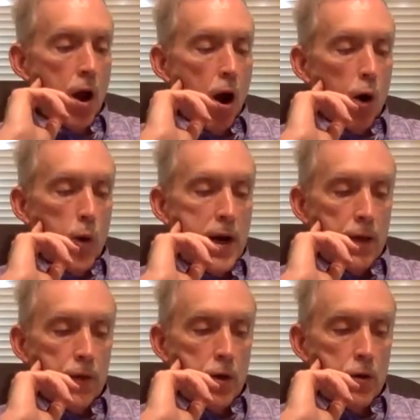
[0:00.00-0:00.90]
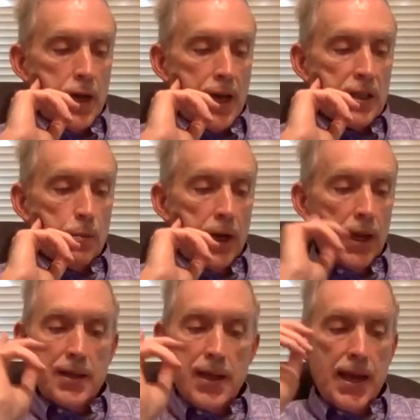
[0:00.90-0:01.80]
are reading the New Testament
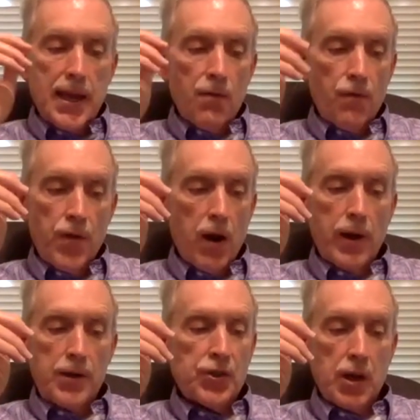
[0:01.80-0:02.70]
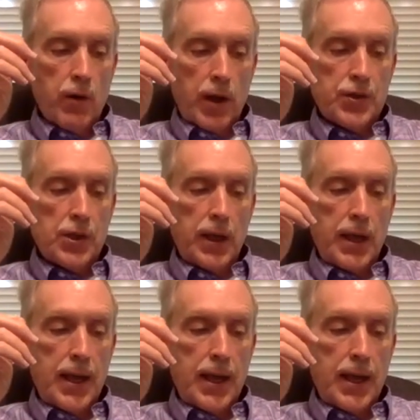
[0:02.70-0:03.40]
and taking it very seriously.